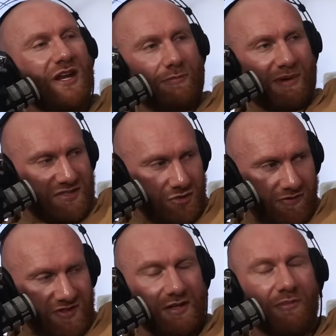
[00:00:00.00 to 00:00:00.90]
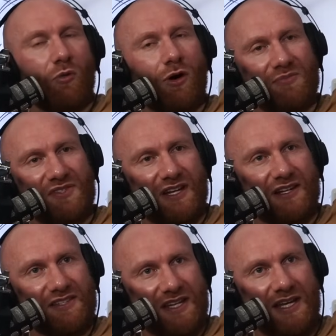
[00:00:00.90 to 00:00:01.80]
didn't miss, obviously, but what I'm saying
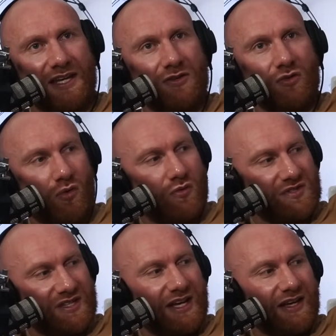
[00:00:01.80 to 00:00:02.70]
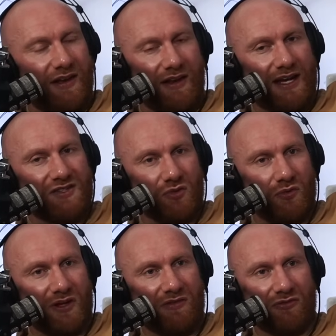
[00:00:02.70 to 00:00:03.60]
is he knows, and that's
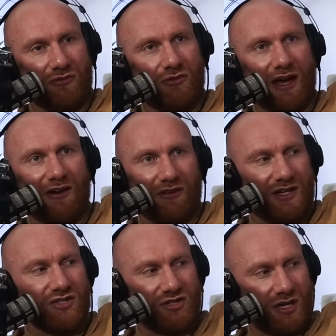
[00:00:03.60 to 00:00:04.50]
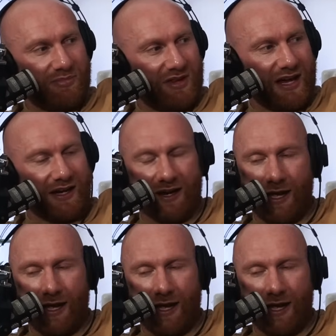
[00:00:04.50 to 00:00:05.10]
only through that relationship that can